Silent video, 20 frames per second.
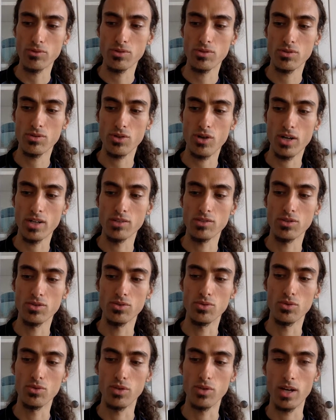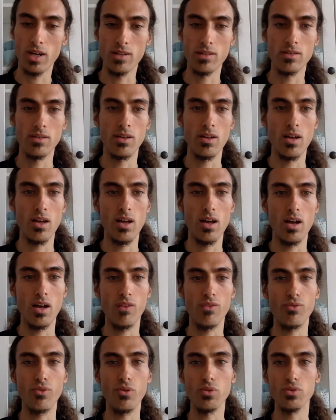trying to create
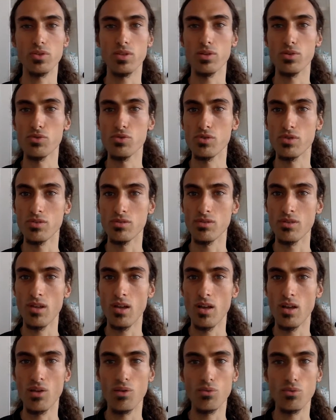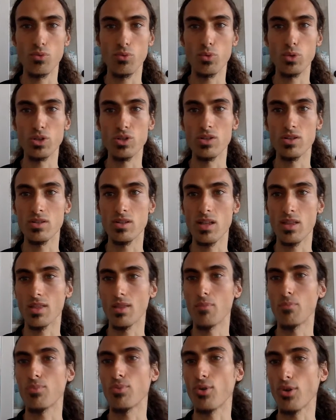a false illusion, which is that
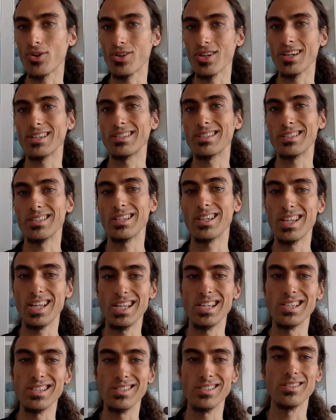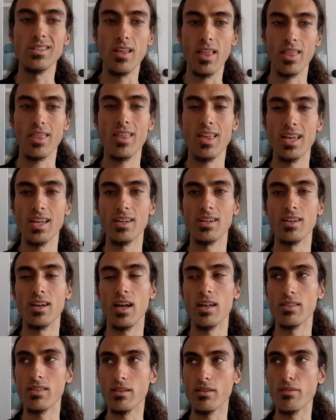the product is the thing
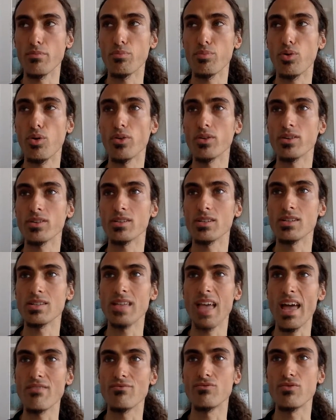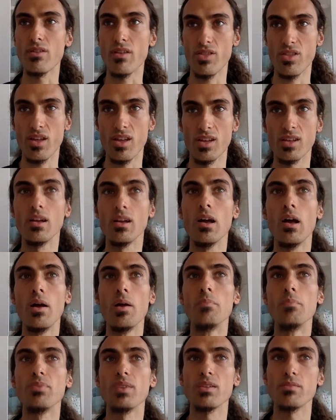and that the product is everything,
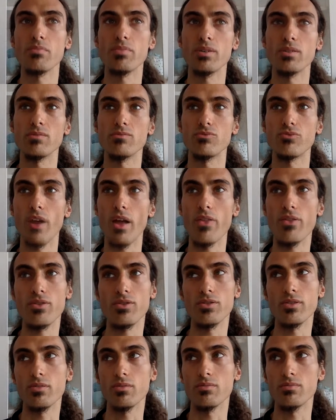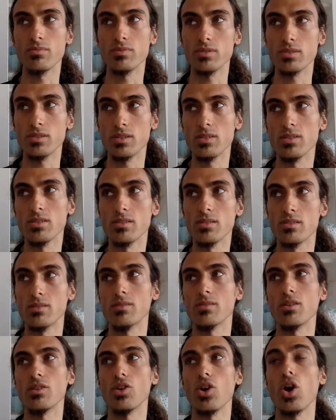but rather this is
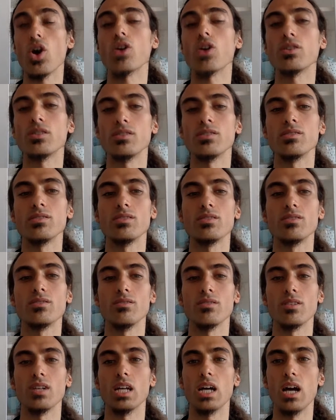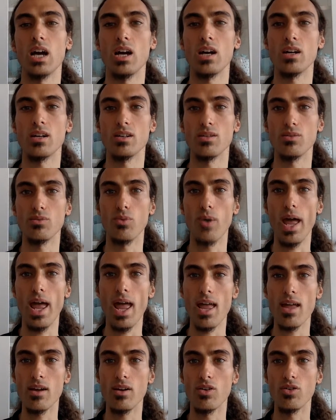the current
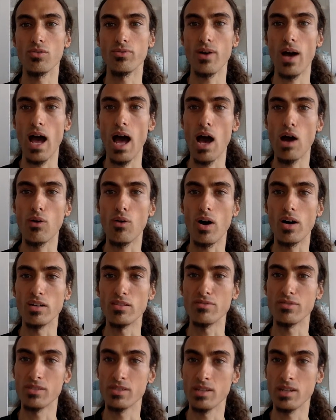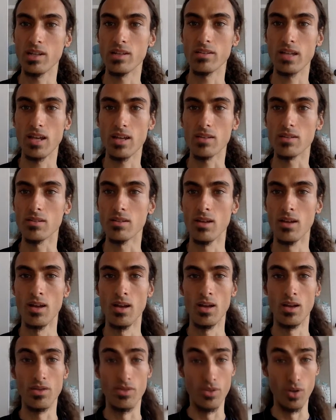way of how I facilitate
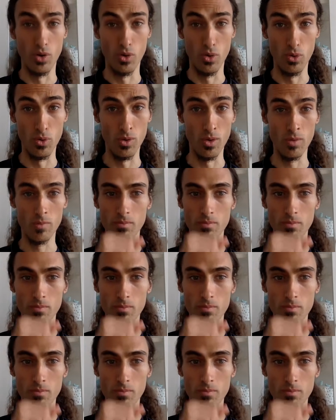the whole